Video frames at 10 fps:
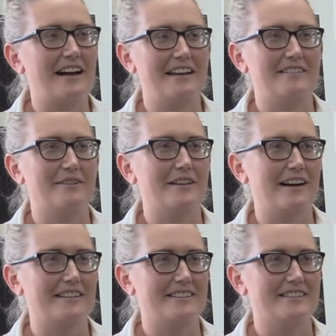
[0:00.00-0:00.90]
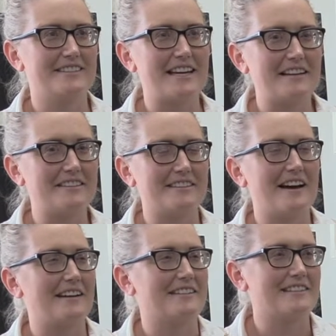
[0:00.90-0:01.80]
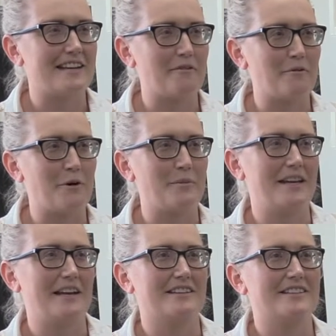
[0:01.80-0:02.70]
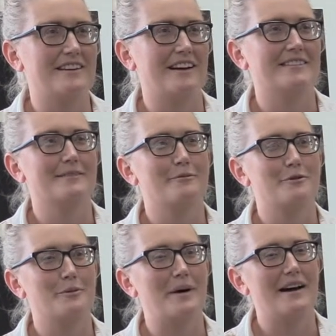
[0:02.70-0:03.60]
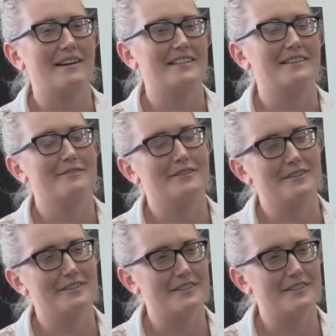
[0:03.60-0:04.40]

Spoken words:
and we like to stay inside and stay warm and eat nice warm hearty food.